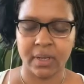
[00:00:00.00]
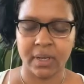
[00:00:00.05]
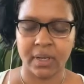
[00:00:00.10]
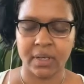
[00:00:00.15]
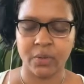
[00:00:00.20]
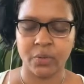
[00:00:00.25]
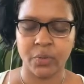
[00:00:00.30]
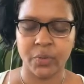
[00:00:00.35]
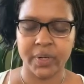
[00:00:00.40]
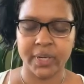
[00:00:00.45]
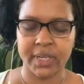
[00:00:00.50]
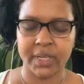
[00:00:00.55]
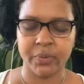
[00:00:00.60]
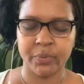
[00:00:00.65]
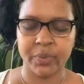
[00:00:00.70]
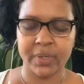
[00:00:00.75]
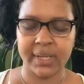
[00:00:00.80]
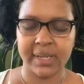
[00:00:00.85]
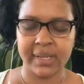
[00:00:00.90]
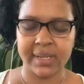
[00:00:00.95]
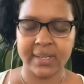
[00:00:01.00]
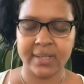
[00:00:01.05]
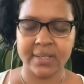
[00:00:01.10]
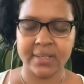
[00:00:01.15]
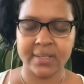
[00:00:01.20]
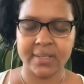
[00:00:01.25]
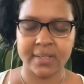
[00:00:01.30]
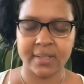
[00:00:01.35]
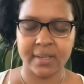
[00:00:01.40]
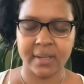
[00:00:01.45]
and really
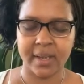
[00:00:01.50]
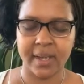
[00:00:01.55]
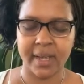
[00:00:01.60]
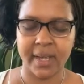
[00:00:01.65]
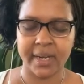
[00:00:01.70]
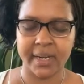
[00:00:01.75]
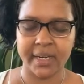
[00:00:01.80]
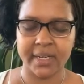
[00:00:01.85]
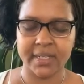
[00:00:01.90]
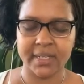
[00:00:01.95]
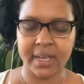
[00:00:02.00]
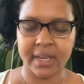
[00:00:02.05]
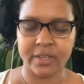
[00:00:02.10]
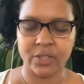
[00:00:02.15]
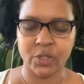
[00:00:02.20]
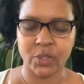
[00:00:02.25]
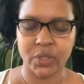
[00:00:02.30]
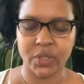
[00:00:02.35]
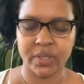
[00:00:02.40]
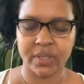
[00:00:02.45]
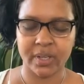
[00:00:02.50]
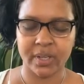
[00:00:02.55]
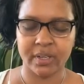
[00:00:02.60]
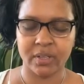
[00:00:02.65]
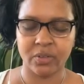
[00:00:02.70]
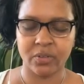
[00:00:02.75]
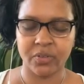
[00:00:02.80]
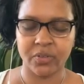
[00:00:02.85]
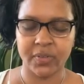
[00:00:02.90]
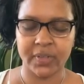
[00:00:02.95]
release any tension
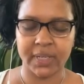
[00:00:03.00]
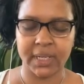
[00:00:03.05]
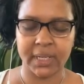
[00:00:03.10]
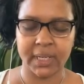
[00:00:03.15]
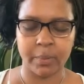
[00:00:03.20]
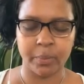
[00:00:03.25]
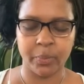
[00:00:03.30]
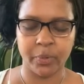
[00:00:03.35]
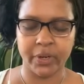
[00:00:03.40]
that you're feeling.